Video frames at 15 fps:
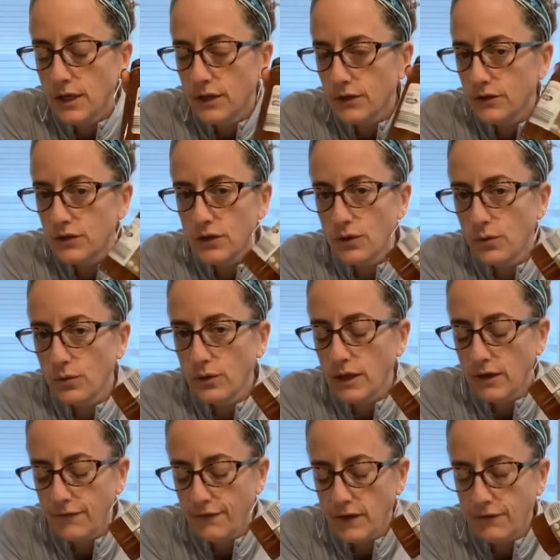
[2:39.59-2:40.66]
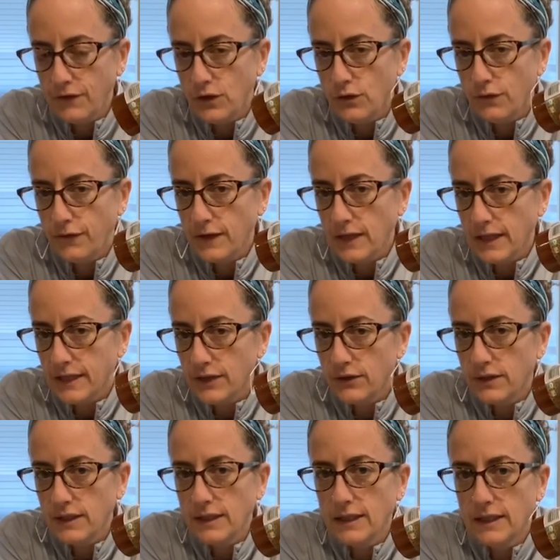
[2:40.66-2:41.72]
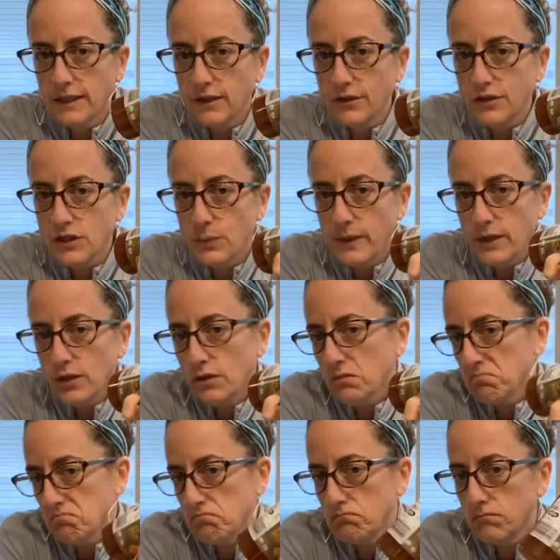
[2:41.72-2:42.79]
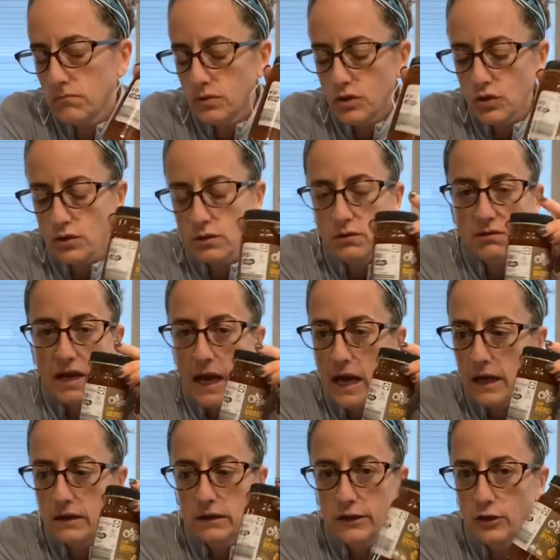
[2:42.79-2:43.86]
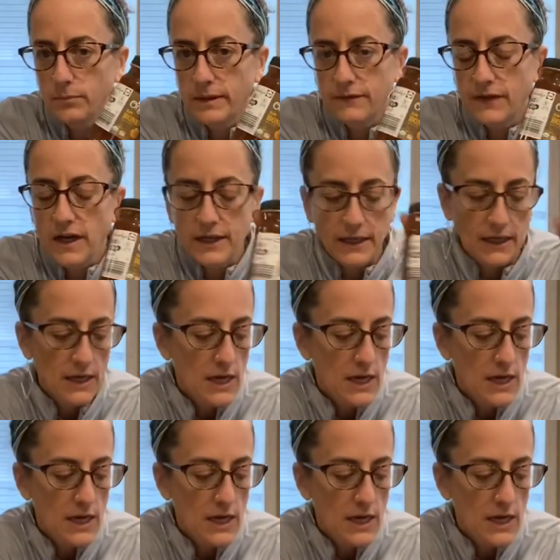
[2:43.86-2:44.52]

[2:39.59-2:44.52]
So if you feel like you need a little sweeter, sure, add a little bit of honey.